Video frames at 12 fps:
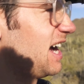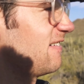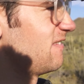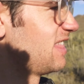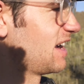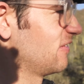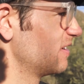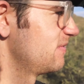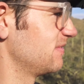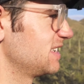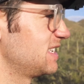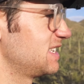I've never
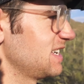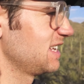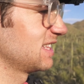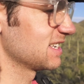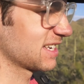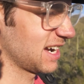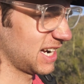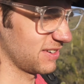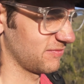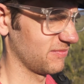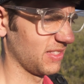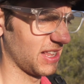seen this kind
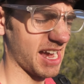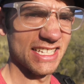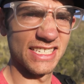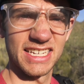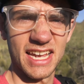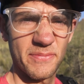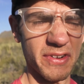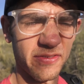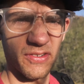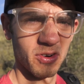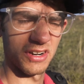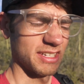of landscape before,